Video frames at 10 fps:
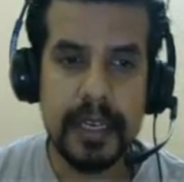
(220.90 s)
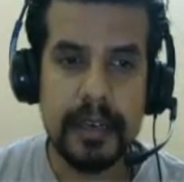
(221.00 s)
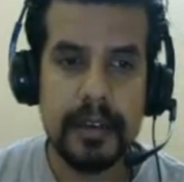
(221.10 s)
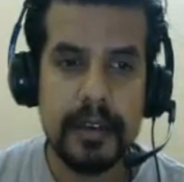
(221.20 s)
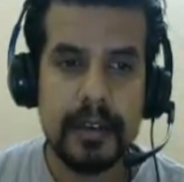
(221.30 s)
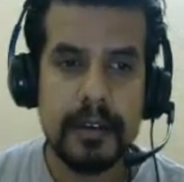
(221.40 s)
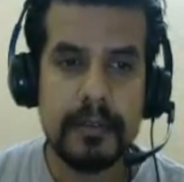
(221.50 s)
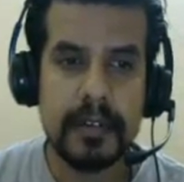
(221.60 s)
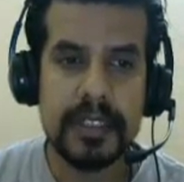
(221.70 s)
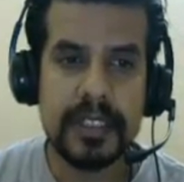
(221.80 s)
Fine.
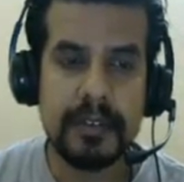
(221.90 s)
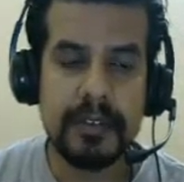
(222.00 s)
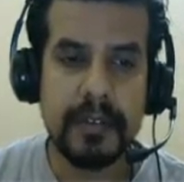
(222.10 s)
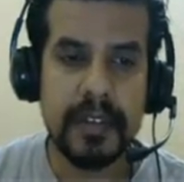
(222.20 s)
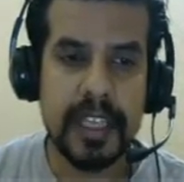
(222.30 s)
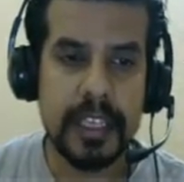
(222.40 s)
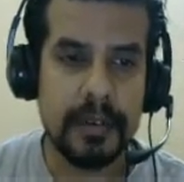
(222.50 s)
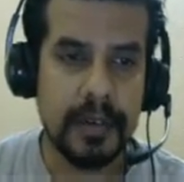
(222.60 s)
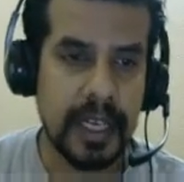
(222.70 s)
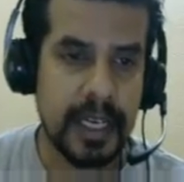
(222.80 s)
Once I've given
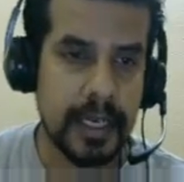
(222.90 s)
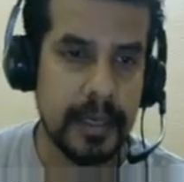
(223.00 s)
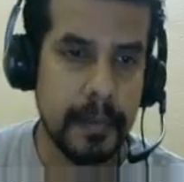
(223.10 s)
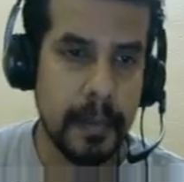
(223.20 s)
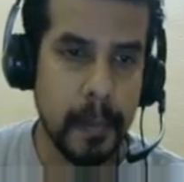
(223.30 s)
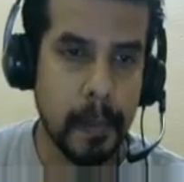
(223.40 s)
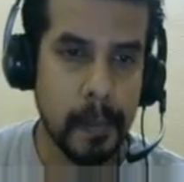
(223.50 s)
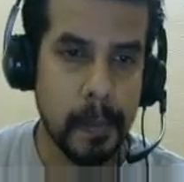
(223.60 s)
the URL,